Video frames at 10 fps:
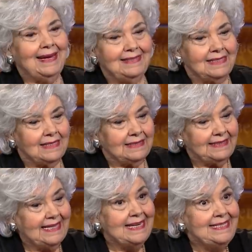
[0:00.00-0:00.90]
And
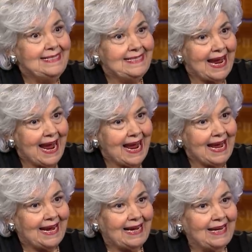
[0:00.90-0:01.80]

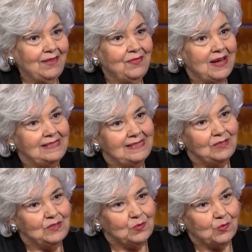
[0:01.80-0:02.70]
today,
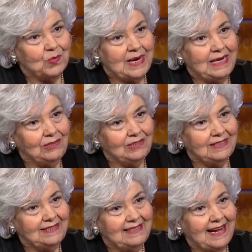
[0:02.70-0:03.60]
that's as real
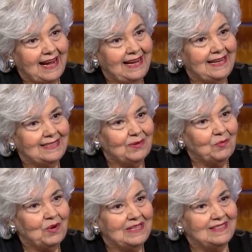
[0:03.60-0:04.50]
today as it
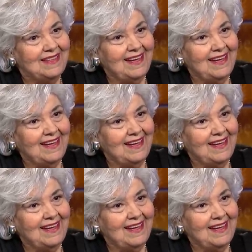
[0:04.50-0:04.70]
was